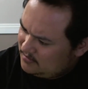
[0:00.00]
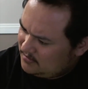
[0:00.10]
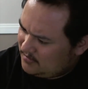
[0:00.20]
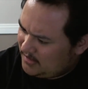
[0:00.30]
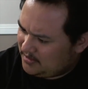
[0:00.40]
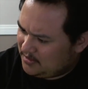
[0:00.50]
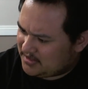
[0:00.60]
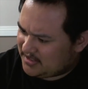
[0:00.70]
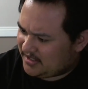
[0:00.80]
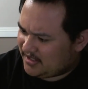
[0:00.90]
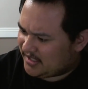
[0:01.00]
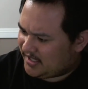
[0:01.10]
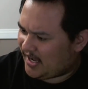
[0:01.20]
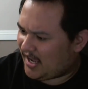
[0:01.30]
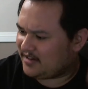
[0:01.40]
it looks like a
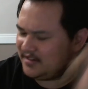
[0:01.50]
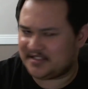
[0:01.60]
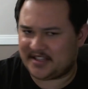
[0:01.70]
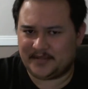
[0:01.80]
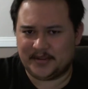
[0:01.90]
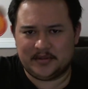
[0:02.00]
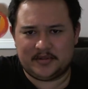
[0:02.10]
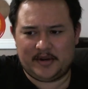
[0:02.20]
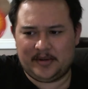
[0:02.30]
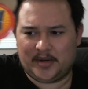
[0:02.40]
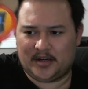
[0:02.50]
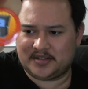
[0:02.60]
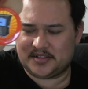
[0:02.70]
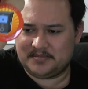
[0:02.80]
cat inside of a Loot Crate box.